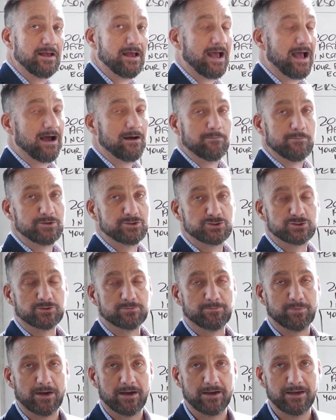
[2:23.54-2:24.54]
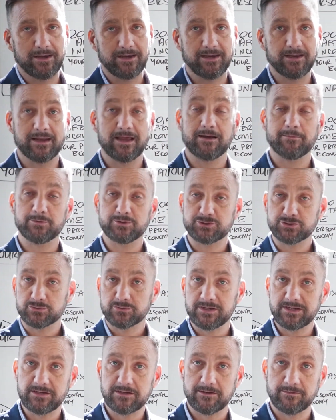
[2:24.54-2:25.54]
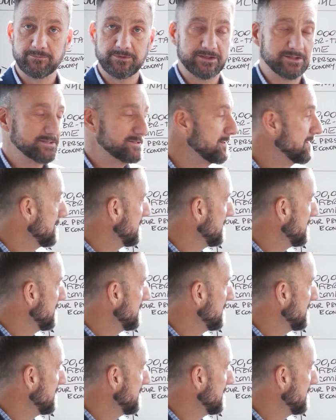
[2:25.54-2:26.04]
how much you're buying and how much your income is.